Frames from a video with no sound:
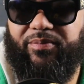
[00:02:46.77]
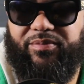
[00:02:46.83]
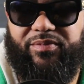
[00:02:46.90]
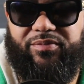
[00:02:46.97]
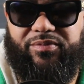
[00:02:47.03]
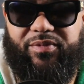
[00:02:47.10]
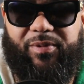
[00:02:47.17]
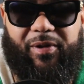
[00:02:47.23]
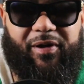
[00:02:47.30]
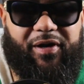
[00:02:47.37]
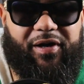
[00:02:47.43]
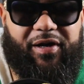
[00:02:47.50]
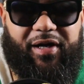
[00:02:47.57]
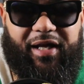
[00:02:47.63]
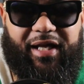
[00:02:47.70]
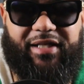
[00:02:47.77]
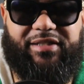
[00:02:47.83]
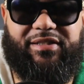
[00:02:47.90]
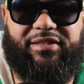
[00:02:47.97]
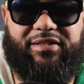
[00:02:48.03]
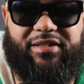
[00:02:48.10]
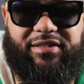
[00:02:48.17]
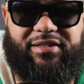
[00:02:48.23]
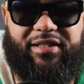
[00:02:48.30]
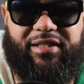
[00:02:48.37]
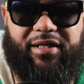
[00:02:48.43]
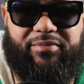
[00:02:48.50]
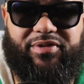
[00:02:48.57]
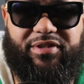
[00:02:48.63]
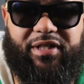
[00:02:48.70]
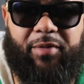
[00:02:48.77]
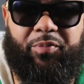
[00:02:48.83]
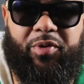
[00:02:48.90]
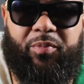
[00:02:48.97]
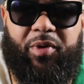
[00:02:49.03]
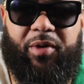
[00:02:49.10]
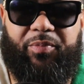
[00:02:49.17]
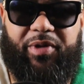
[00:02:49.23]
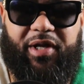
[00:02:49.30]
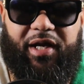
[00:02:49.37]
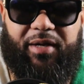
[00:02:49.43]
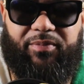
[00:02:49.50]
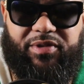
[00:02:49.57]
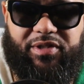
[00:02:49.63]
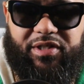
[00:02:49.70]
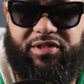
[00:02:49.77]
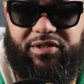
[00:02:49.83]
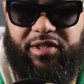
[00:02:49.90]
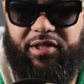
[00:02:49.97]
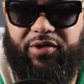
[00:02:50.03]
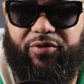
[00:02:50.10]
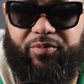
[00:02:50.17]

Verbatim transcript: I'm uh, anxious to see them step him up in competition a little